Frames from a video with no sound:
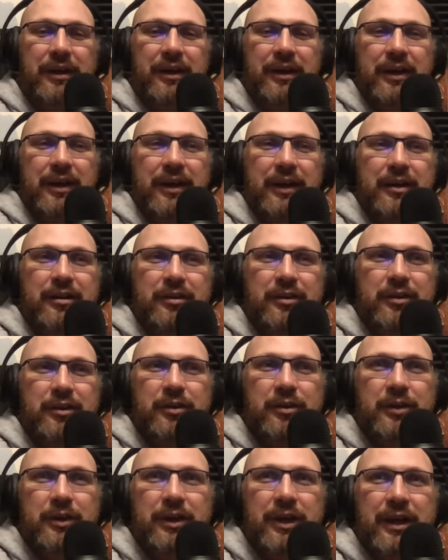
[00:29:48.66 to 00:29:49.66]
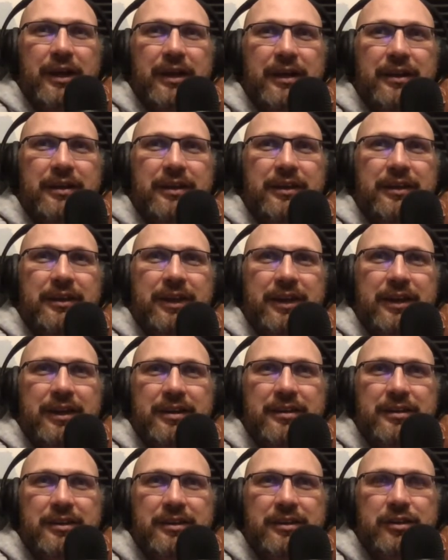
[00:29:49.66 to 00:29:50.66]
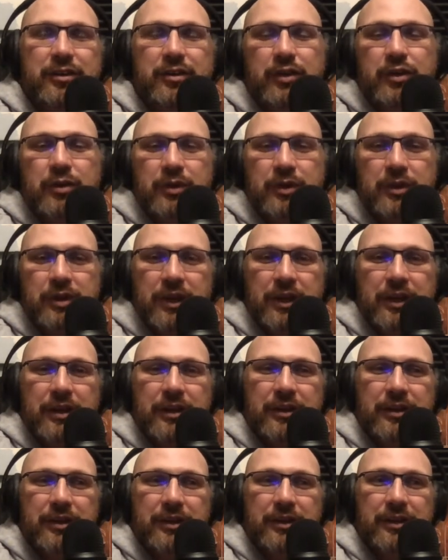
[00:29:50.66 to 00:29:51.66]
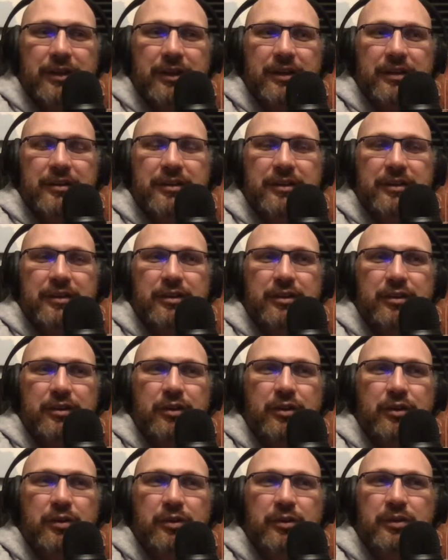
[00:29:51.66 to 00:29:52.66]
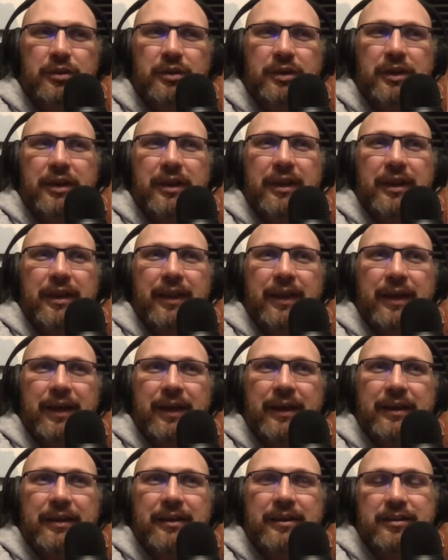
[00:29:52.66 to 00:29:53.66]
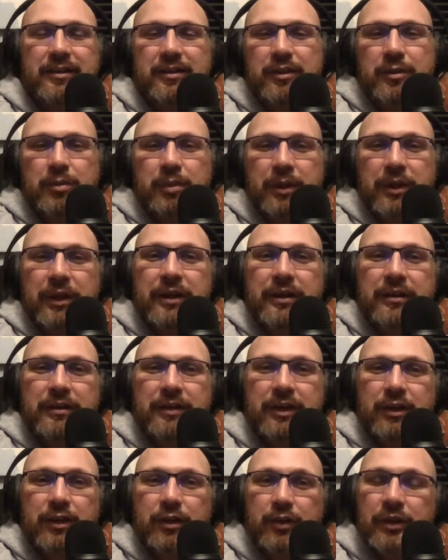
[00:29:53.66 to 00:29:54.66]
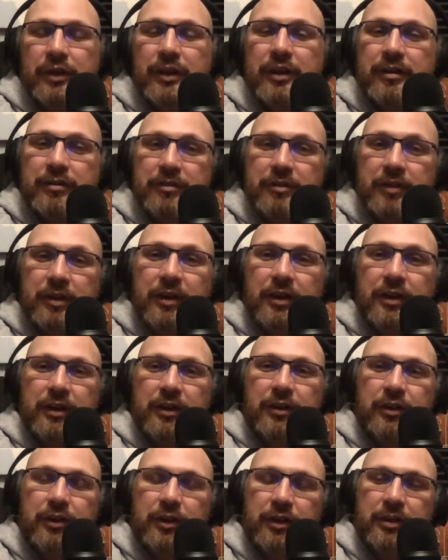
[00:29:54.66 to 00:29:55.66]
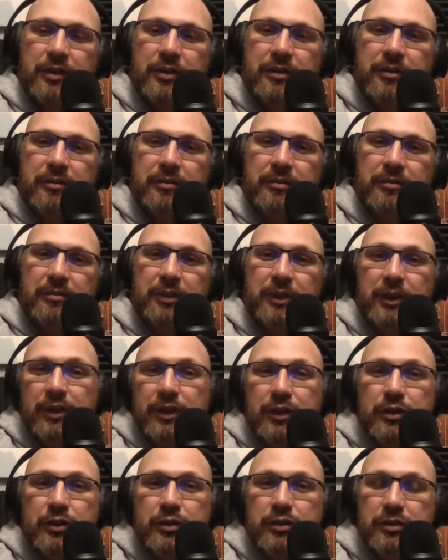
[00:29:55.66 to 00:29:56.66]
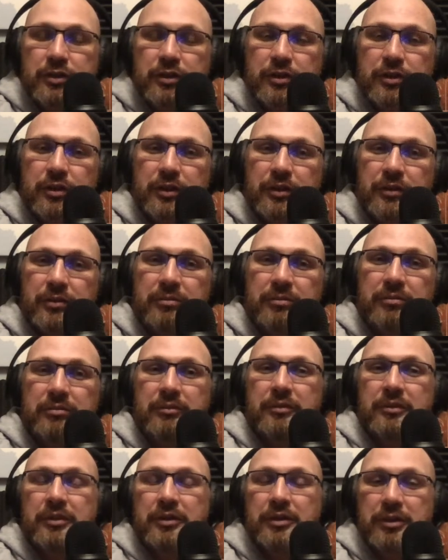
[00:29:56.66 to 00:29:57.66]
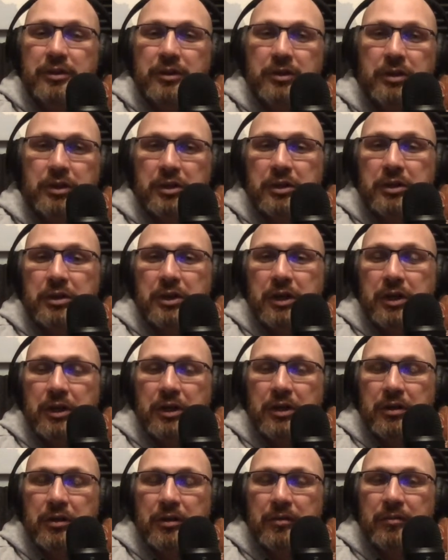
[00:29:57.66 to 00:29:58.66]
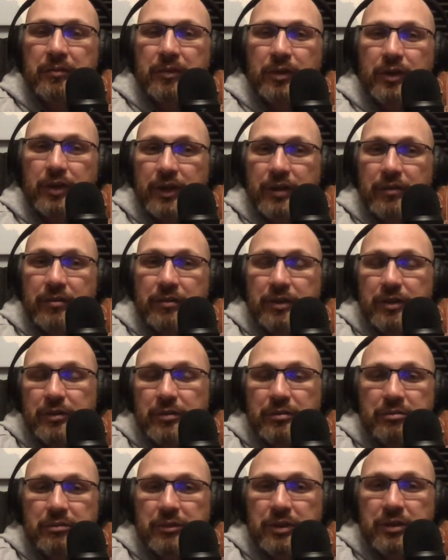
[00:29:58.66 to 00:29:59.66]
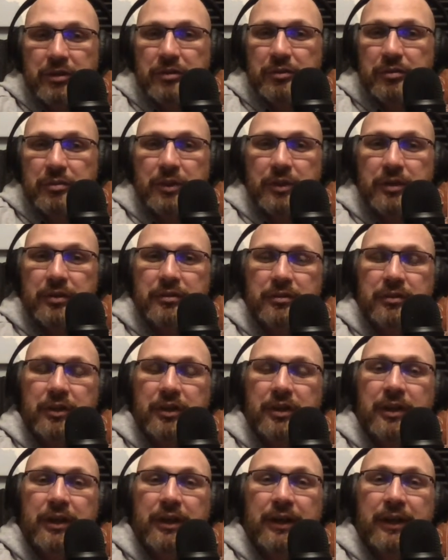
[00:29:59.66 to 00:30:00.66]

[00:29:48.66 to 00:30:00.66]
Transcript: And so, yeah, it kind of sets a tone. It kind of sets a tone that this is a place that you can have fun and you can be loose and you can have fun in this place, right?